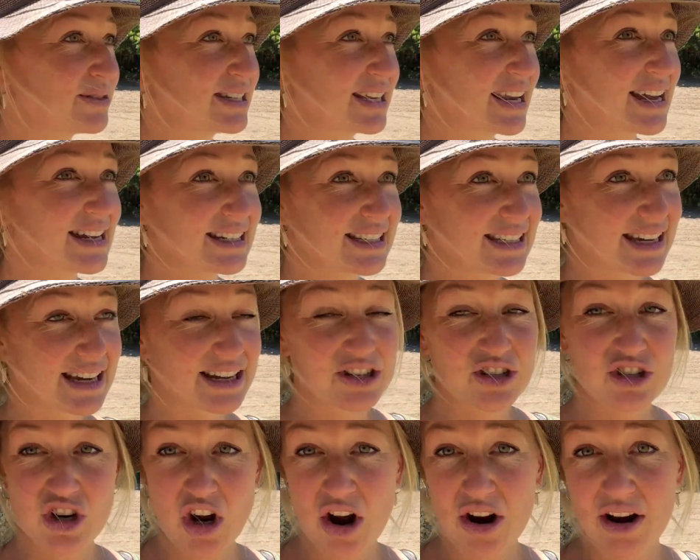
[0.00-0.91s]
later,
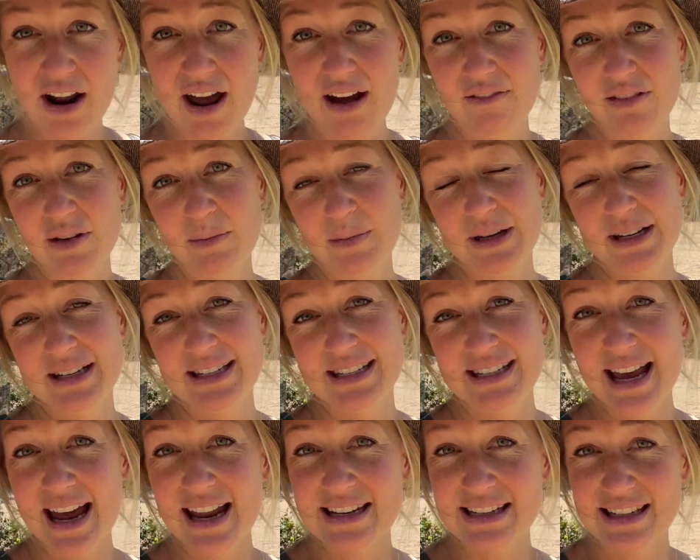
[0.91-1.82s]
John, having been
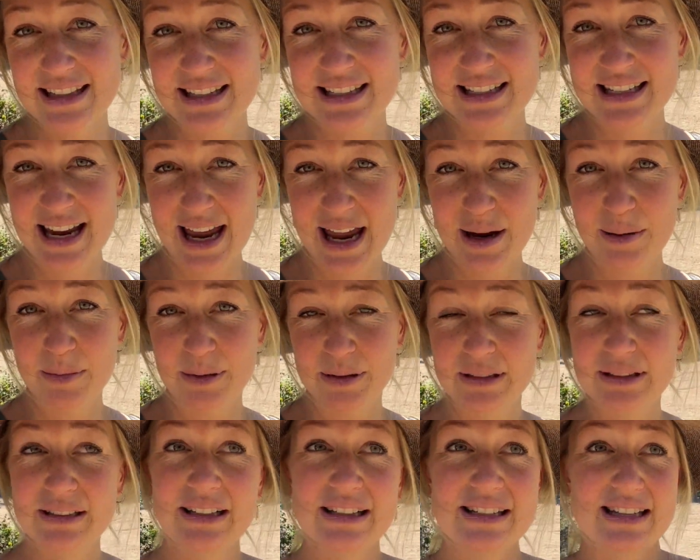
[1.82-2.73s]
sanding the
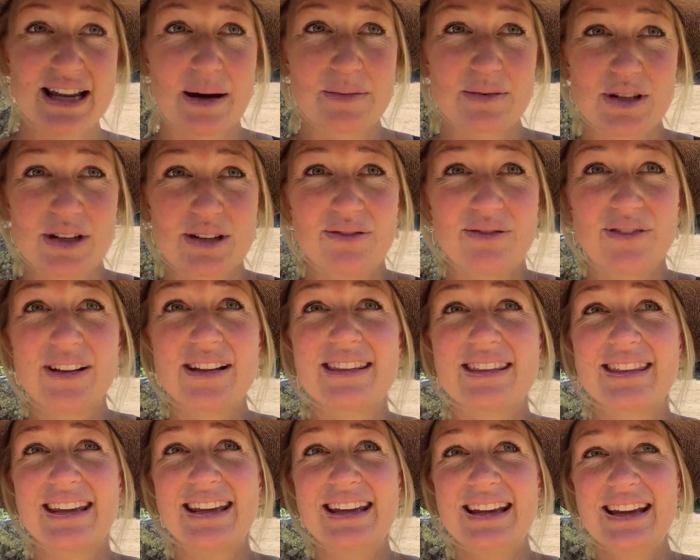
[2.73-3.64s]
table, is absolutely
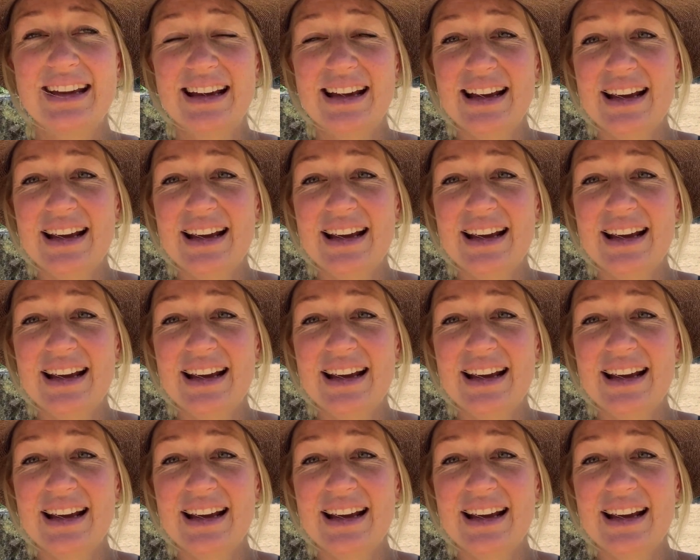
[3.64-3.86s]
filthy,